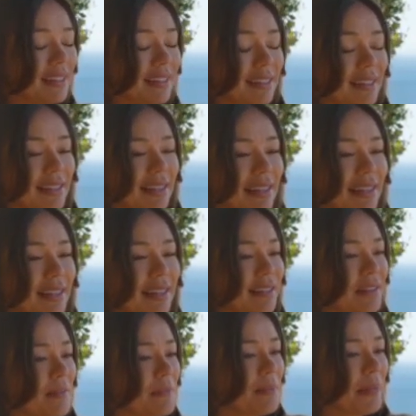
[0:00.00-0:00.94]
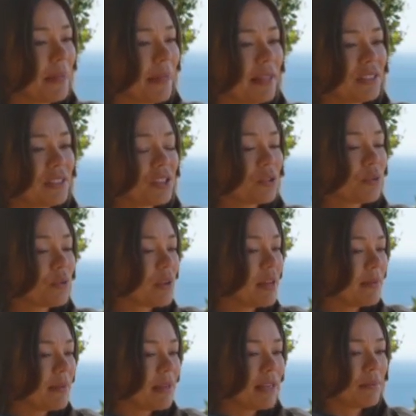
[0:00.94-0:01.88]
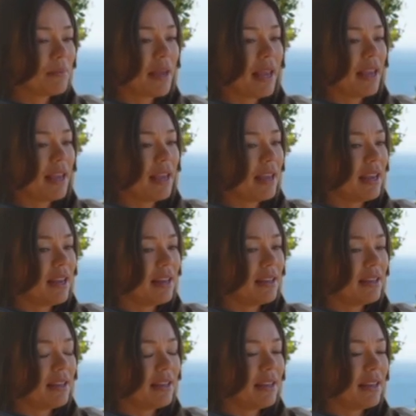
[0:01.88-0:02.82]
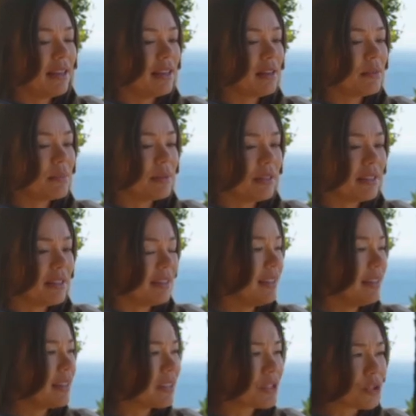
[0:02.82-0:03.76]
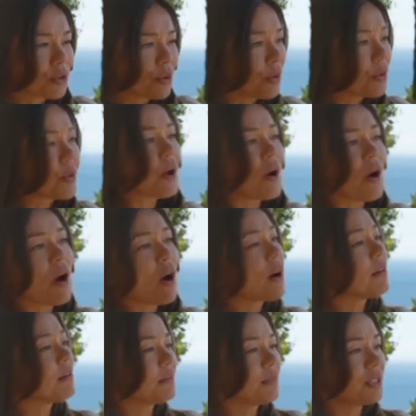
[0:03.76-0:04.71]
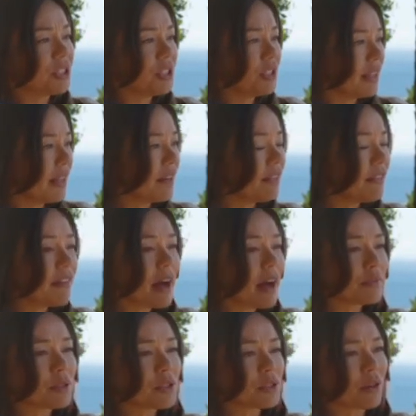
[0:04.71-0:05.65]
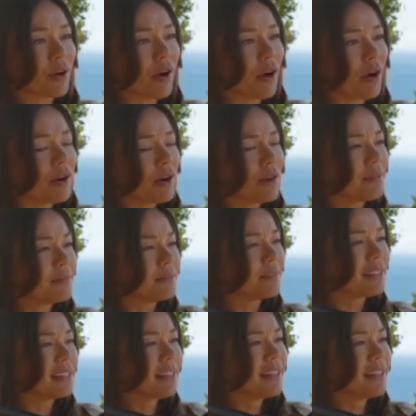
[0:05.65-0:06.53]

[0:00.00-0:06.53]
like screaming pain, inability to control her arms. She like flaps her arms,